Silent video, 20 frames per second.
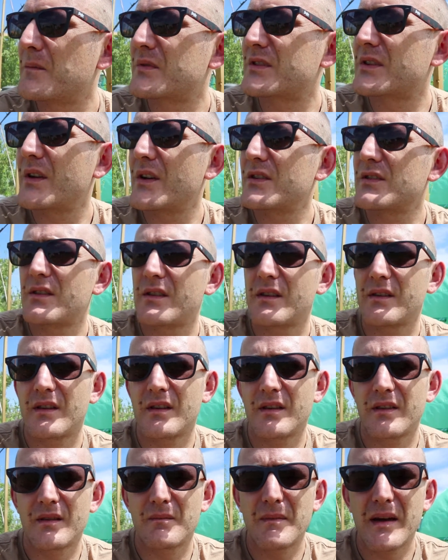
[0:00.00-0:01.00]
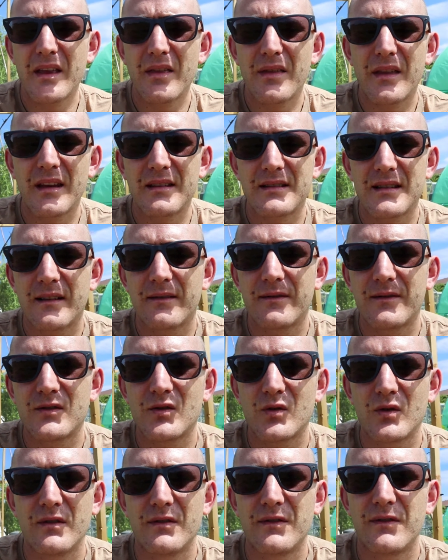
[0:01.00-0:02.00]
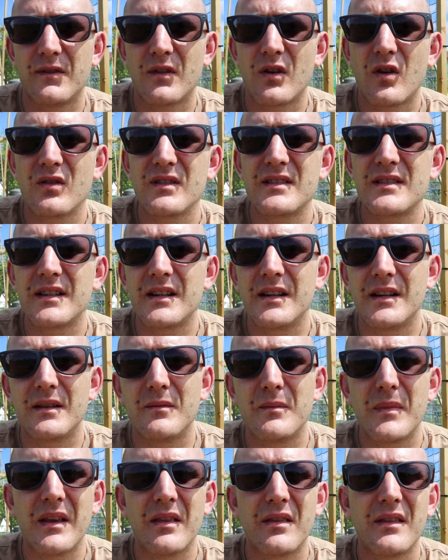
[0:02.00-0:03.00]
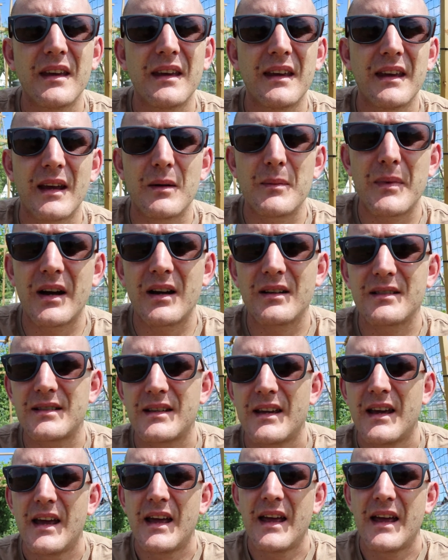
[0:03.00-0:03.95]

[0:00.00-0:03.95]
So those are the main things I've sort of considered and been thinking about.